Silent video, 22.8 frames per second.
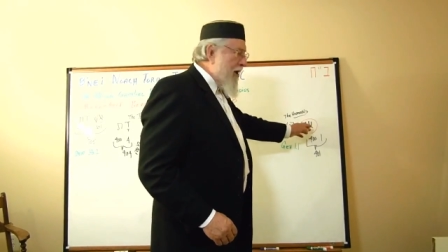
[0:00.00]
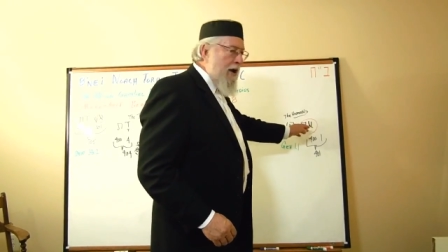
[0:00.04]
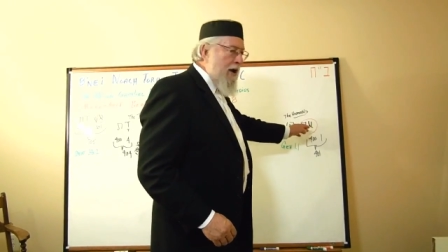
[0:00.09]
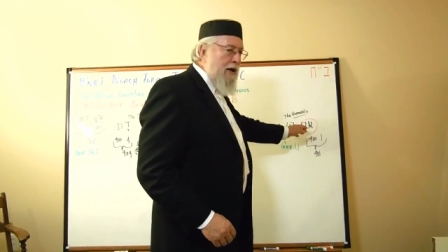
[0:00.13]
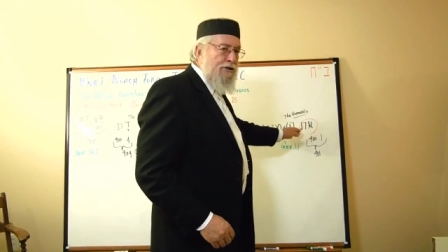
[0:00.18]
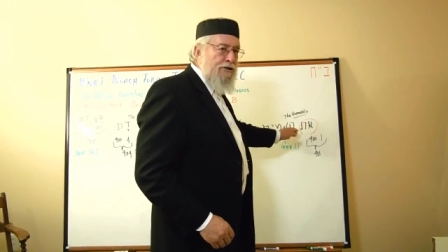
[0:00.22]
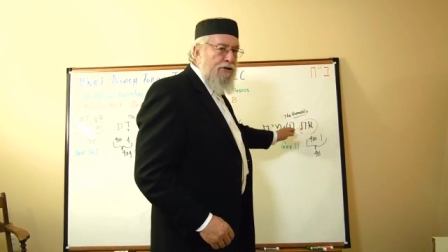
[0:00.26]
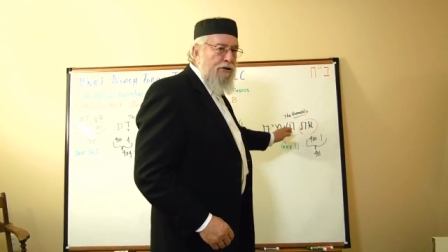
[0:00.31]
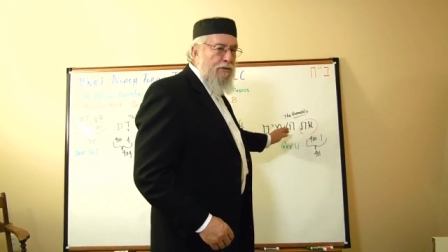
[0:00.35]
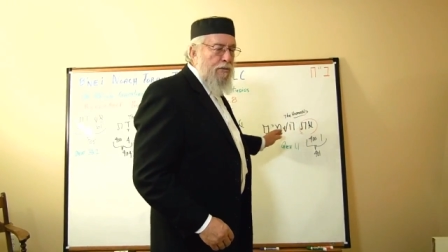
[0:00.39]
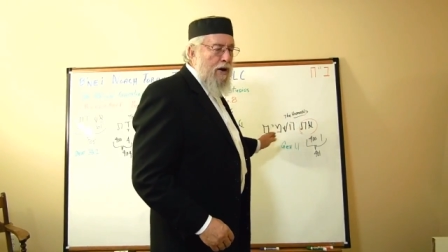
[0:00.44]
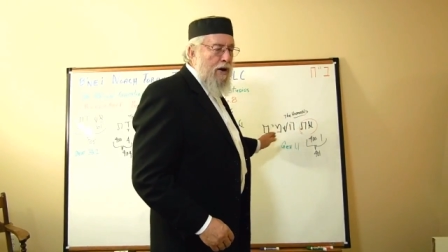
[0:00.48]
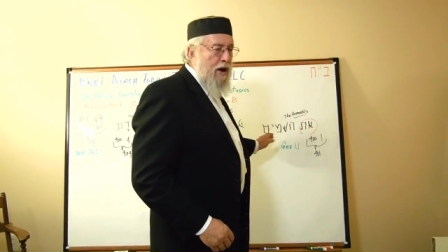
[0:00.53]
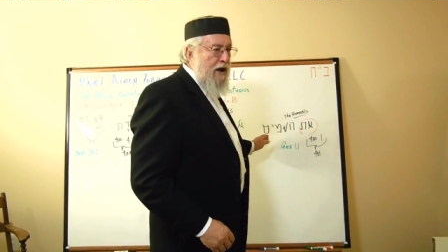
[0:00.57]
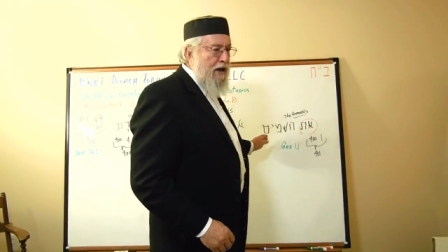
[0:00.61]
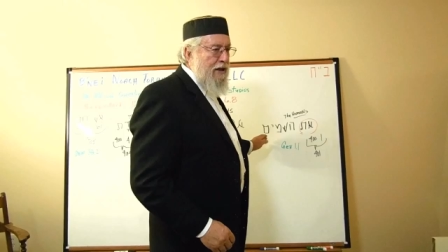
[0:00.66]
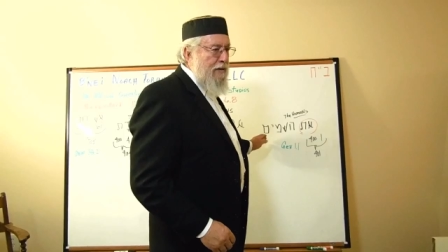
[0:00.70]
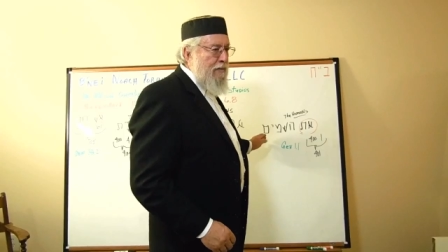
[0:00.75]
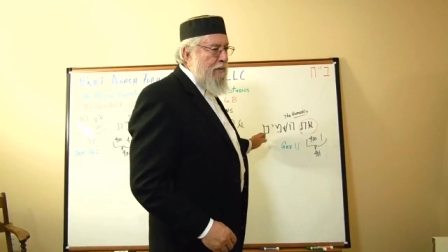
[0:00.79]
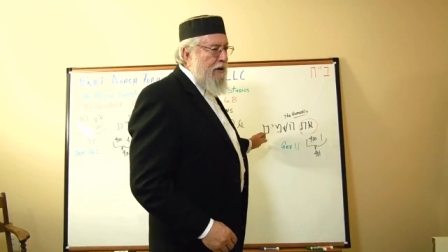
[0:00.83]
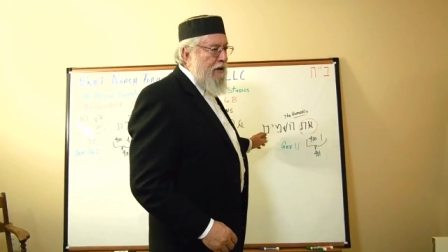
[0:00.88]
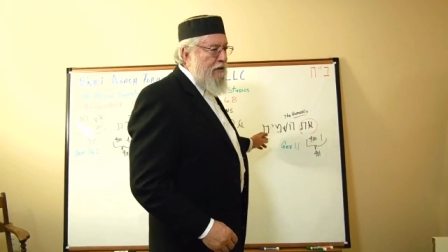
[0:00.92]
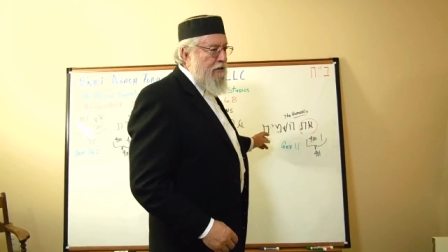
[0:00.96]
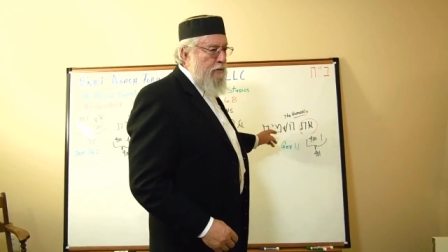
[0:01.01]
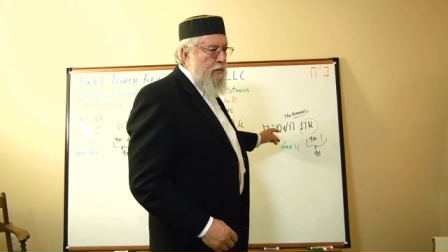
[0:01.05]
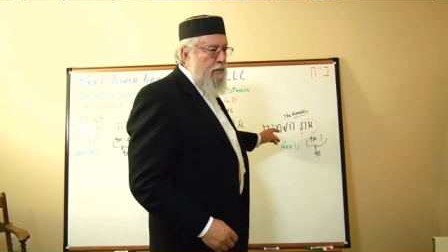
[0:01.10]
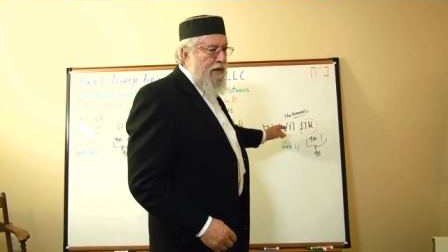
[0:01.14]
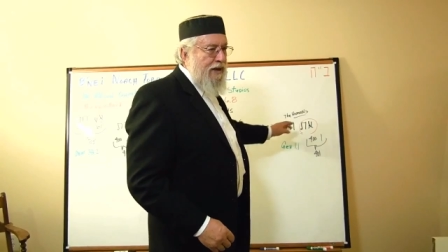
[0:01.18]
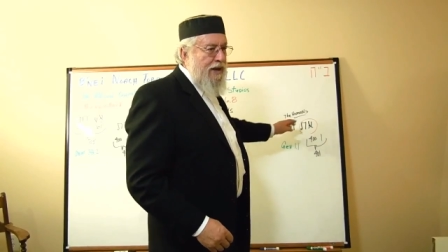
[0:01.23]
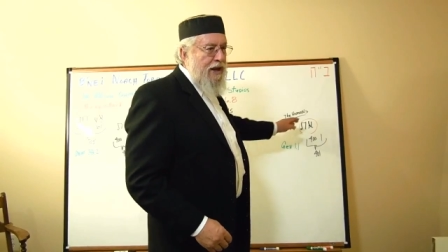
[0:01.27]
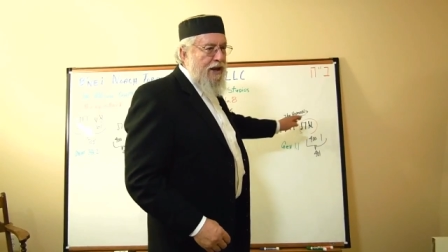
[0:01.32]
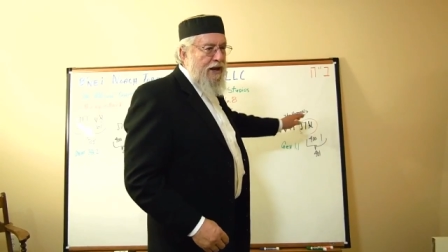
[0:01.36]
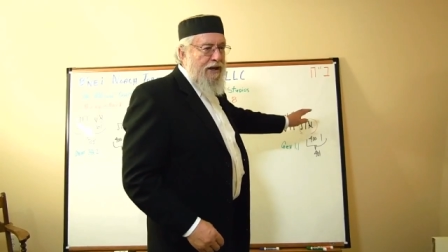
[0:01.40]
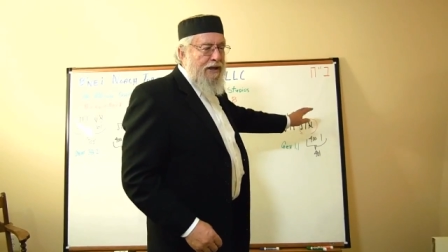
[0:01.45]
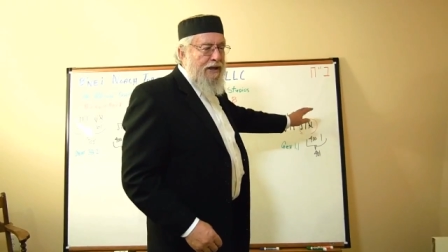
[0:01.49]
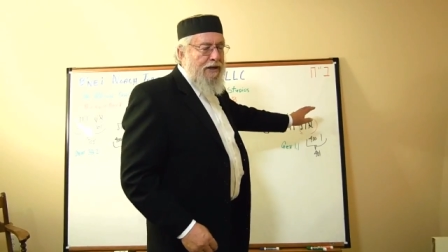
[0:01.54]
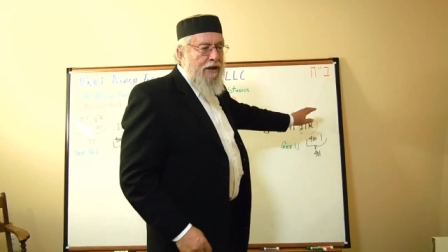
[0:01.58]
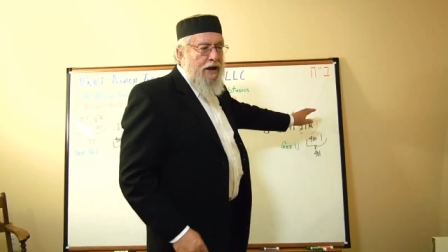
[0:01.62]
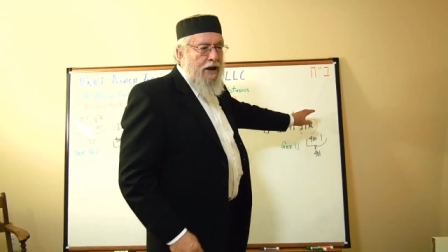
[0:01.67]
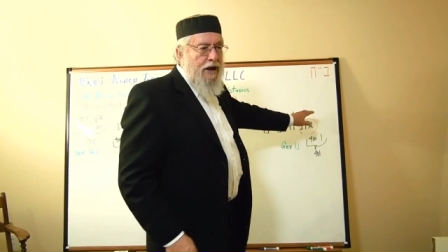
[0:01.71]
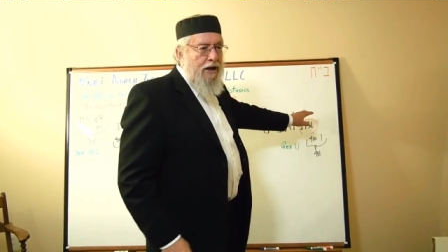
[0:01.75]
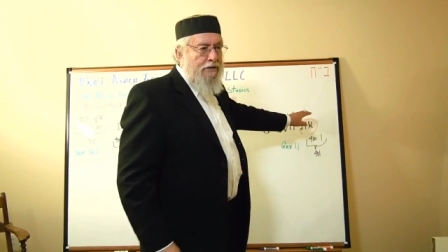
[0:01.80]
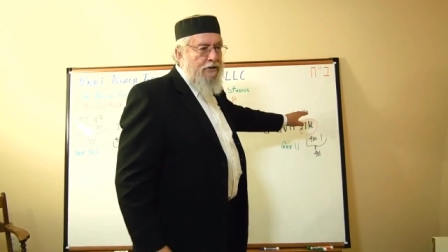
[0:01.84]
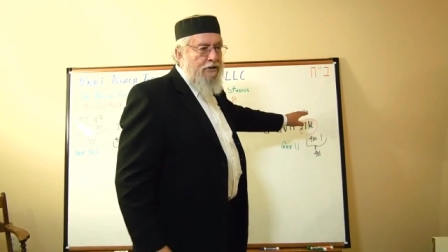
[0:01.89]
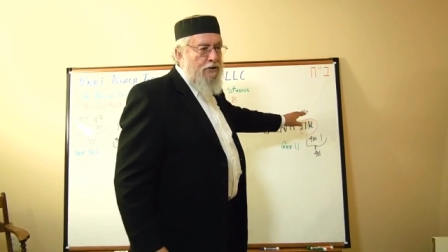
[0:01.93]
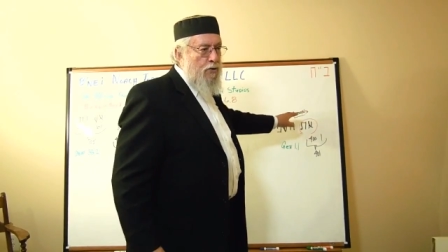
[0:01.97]
Et HaShamayim, in the beginning
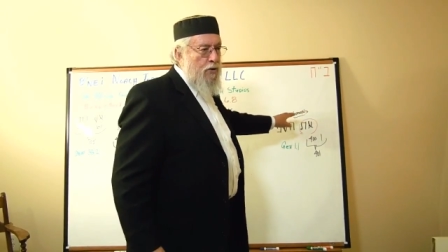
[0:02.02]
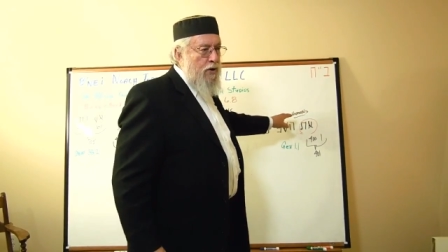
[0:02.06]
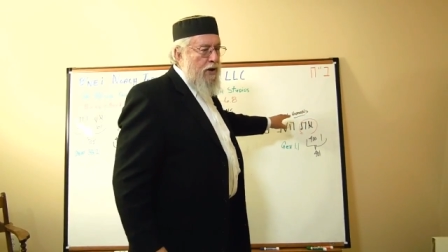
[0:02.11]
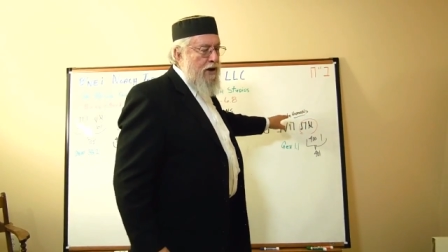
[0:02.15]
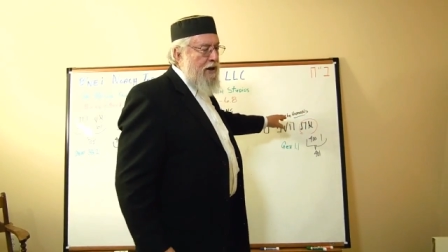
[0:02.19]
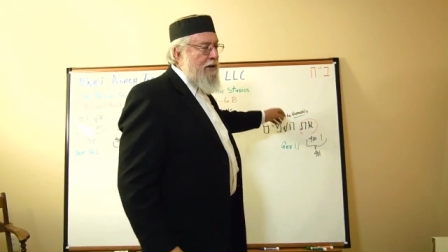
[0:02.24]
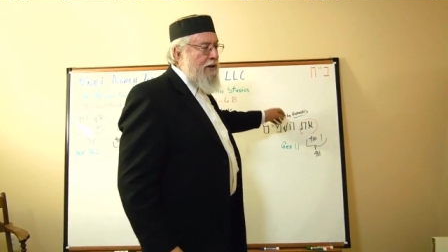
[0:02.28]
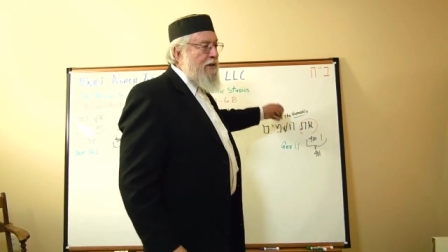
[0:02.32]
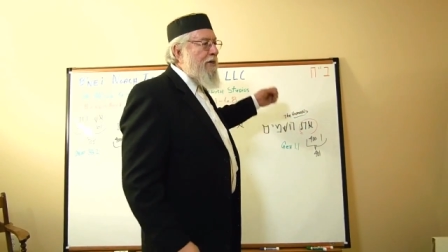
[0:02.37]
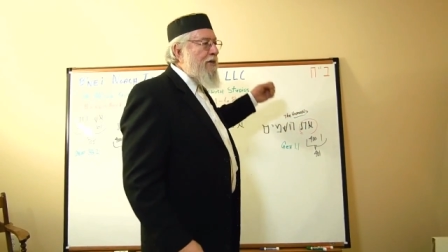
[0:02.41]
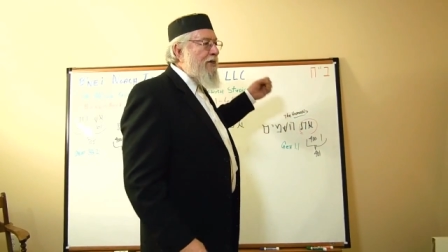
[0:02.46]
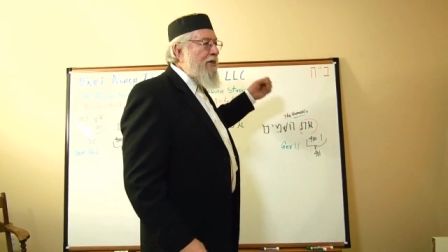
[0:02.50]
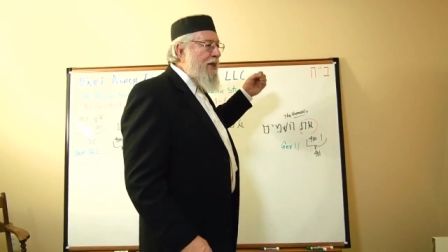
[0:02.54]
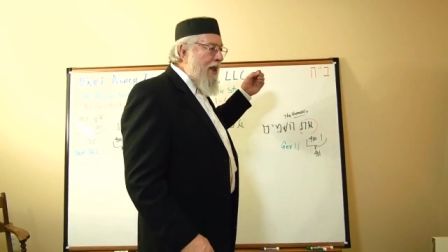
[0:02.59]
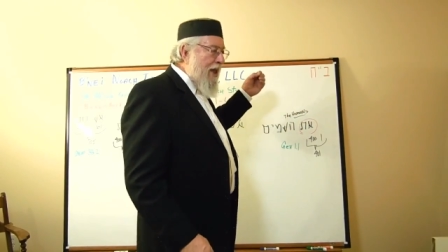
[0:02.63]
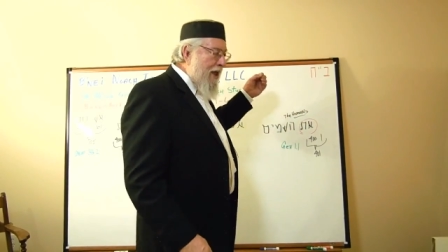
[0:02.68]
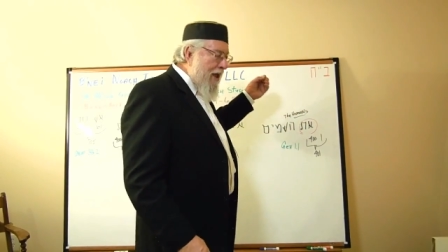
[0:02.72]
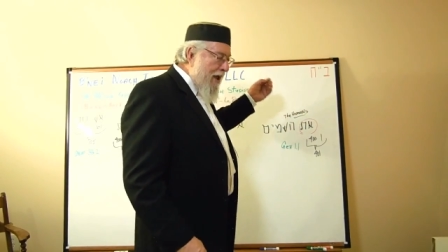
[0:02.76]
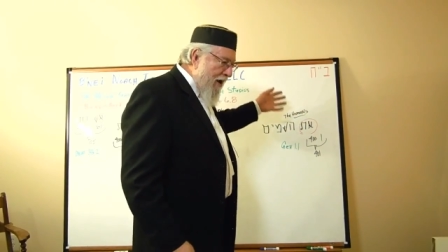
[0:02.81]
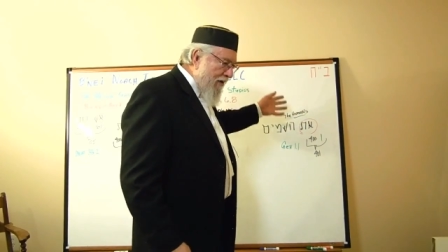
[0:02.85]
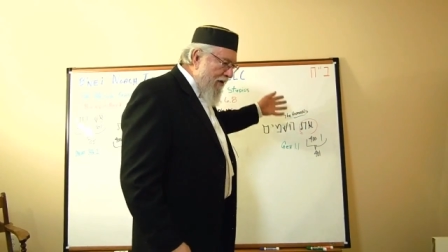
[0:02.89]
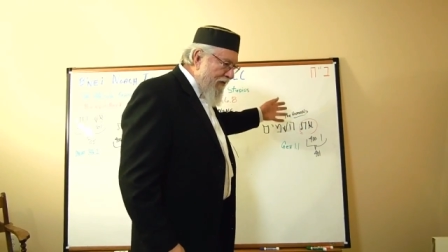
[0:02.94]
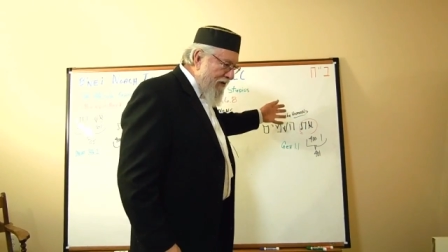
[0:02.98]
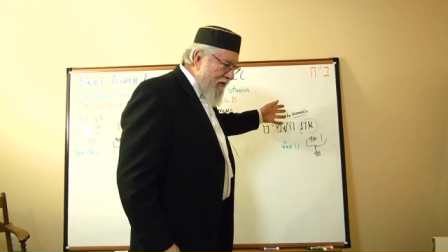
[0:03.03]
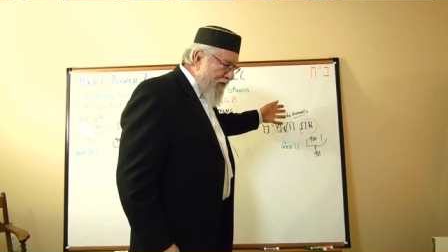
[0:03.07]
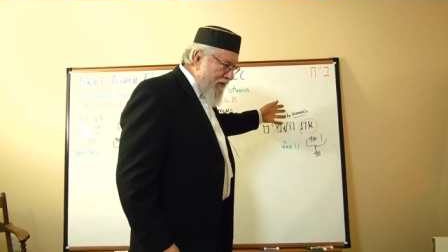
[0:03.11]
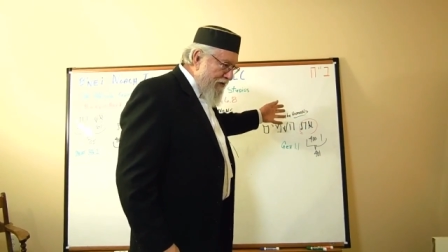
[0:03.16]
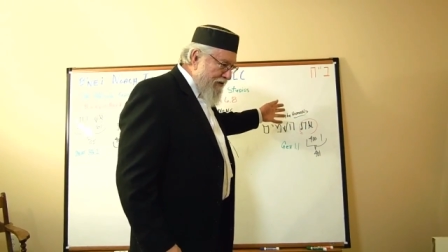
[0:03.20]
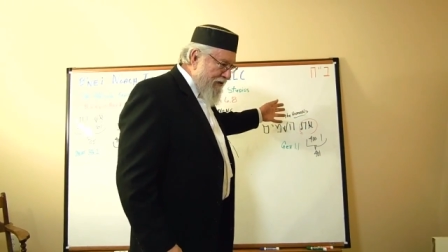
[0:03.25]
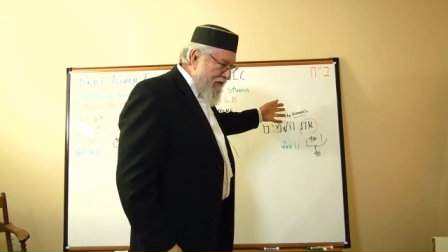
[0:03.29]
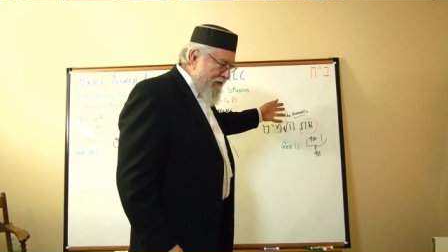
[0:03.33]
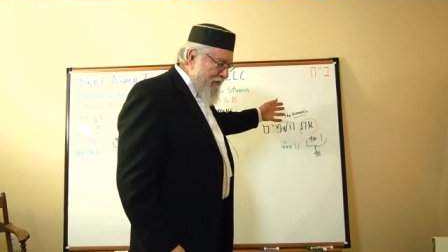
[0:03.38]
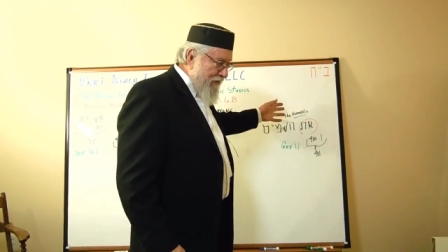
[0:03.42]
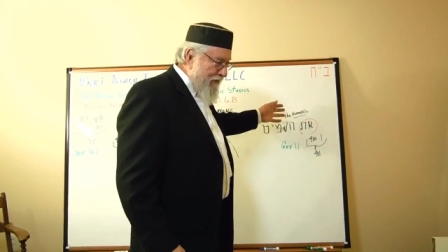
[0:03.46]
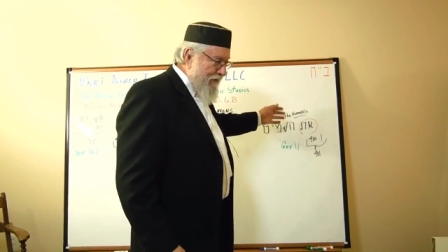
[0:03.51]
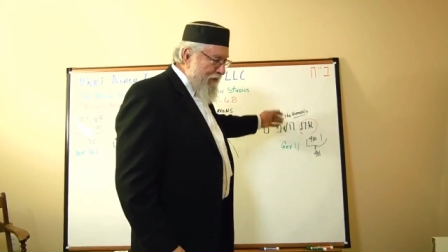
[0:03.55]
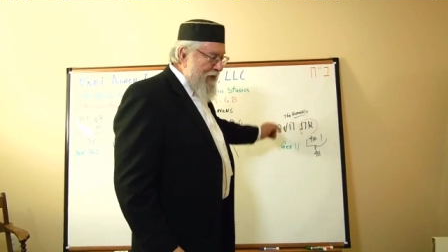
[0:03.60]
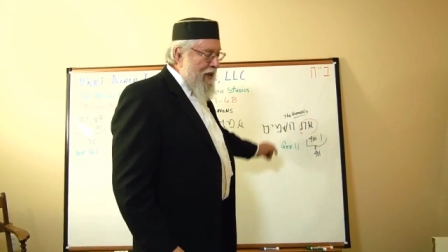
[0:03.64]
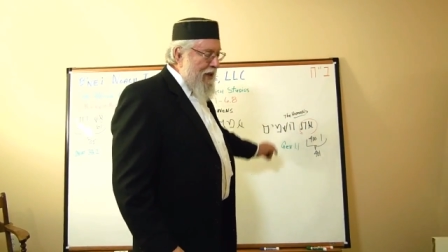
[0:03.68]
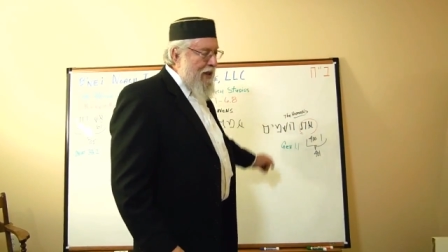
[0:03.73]
God created the heavens.